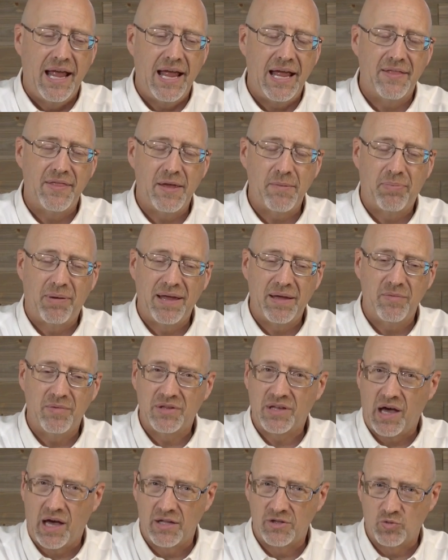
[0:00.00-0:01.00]
and they plan
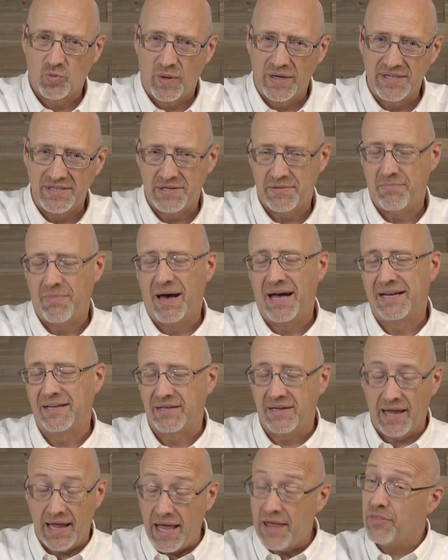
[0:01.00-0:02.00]
with God's ways in
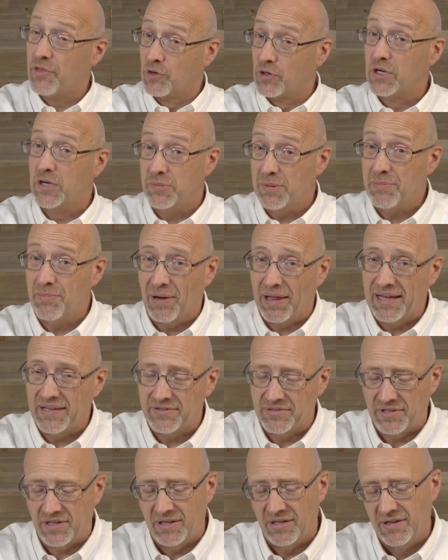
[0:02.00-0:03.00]
mind, and they're going to be
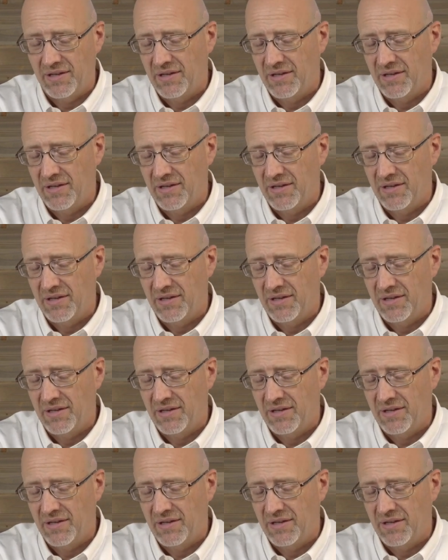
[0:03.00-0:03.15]
blessed.